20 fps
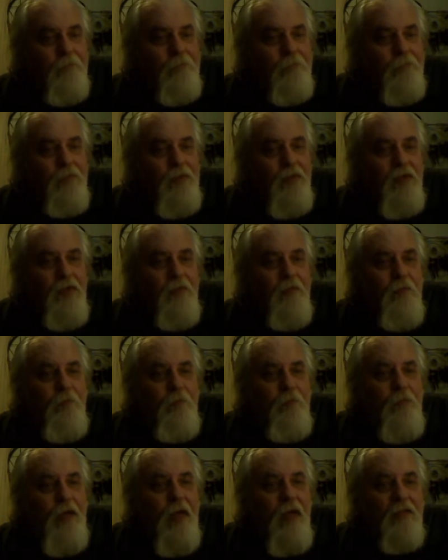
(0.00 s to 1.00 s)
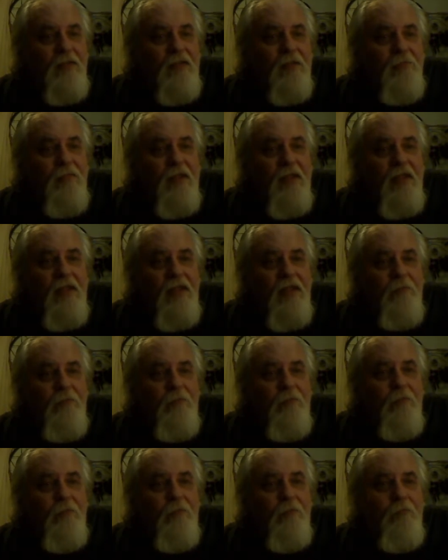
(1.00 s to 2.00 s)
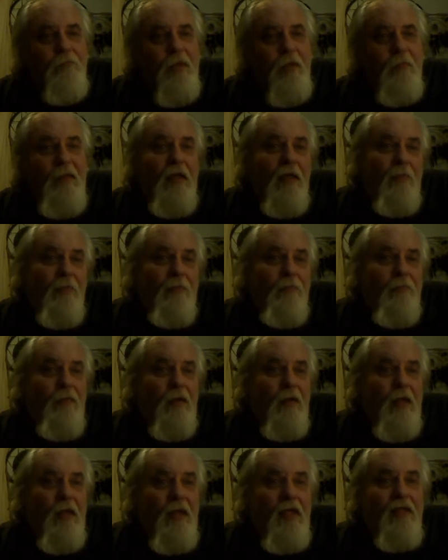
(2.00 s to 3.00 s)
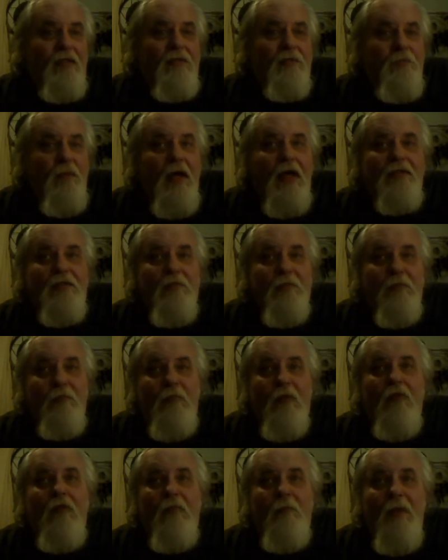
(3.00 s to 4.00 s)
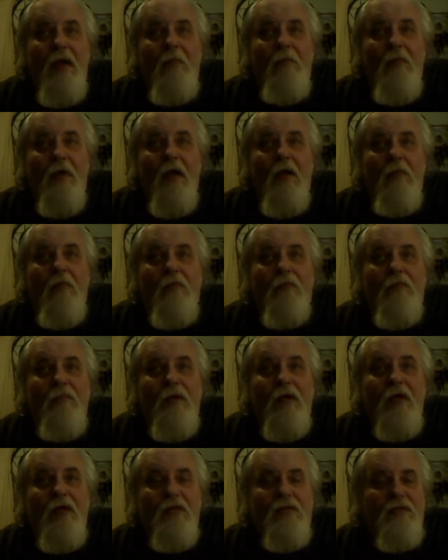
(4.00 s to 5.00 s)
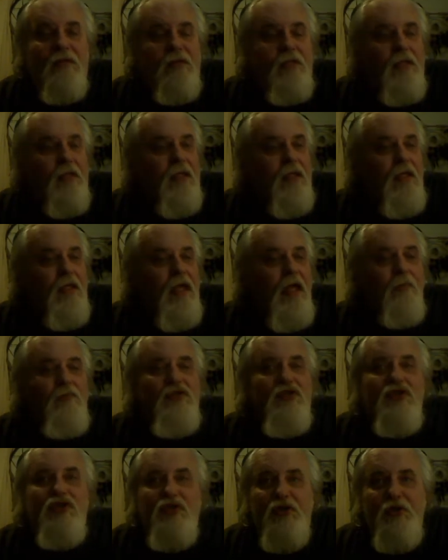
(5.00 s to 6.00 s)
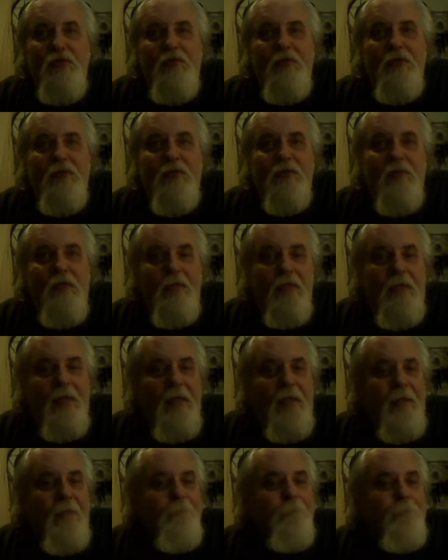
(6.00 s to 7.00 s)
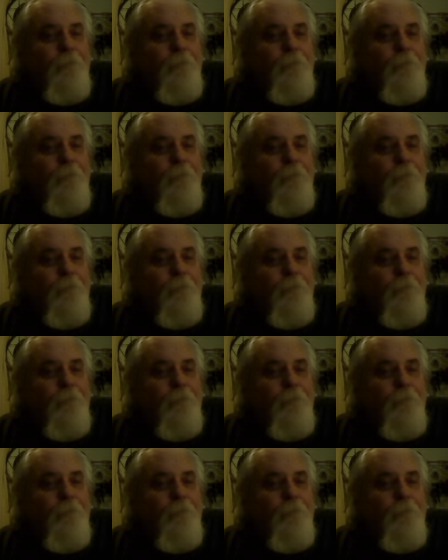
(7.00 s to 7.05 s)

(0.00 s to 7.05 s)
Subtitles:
Due possibly, it is possibly part of my problem because I'm stupid, okay?